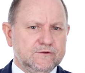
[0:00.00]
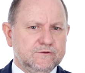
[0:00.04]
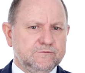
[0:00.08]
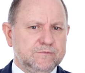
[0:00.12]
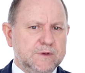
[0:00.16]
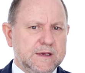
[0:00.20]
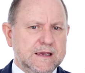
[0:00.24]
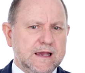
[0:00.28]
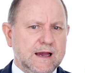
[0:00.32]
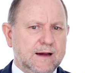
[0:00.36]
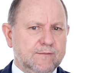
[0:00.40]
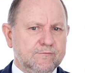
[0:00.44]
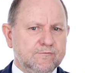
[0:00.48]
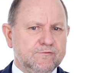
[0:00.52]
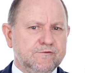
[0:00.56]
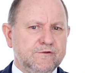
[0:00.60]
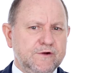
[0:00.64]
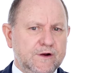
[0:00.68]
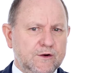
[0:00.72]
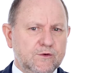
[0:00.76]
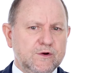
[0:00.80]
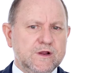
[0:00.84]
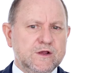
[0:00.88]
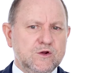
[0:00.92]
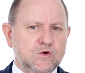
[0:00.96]
have become
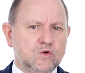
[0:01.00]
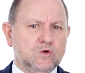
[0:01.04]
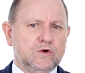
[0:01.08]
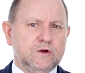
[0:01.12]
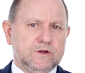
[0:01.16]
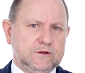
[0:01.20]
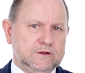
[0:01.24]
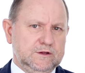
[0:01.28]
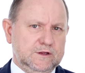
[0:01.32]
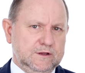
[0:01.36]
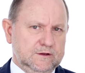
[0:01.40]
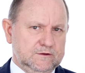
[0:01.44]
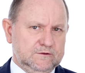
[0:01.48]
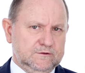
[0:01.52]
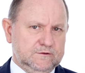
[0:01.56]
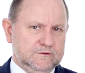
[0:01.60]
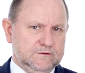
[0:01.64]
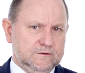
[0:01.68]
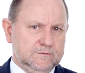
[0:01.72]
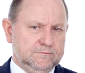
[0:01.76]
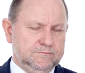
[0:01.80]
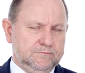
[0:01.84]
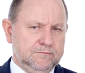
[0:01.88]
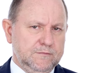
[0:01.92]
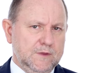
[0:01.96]
very good at
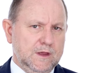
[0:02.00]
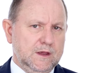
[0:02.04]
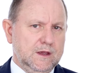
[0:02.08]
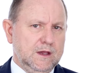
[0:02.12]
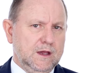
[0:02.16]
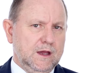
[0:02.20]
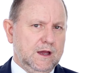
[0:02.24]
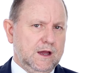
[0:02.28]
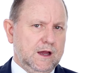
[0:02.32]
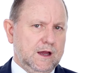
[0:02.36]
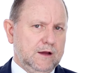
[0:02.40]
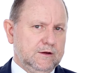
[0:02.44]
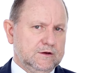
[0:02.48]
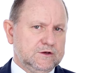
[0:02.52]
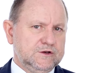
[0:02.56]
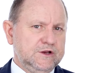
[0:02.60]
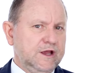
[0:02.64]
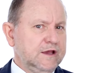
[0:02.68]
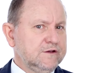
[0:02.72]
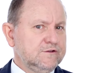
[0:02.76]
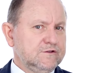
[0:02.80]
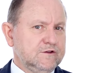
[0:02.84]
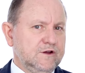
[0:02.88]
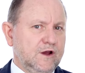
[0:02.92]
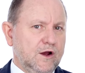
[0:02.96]
this.
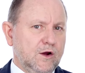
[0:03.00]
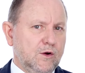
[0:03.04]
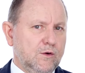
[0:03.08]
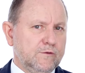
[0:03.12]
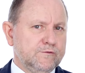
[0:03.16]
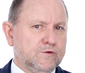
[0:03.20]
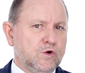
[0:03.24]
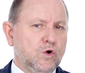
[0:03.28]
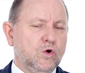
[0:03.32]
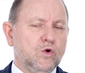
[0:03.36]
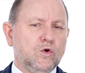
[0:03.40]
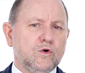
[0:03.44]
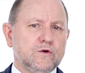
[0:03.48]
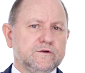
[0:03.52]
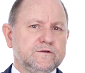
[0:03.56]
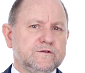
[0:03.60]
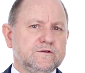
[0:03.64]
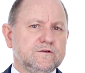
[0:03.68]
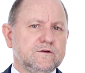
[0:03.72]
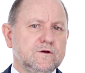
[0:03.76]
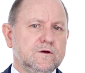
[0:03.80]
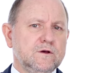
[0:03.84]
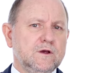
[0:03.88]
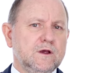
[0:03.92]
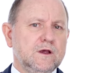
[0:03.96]
Tesco, of
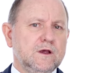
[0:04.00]
course,